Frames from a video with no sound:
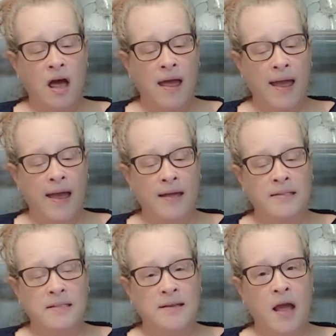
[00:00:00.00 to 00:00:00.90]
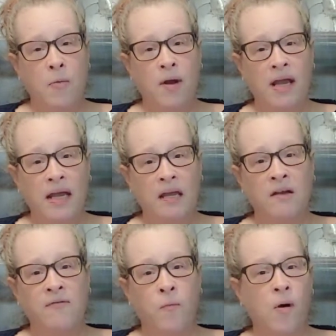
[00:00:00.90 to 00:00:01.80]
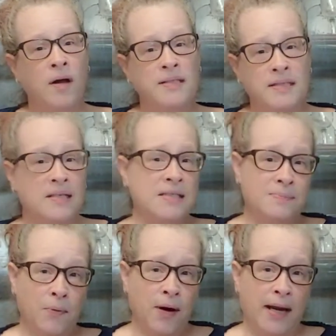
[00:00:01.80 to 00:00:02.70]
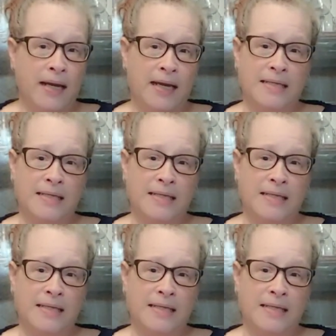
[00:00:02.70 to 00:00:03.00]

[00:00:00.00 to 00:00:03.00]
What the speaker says: and that way if one does break,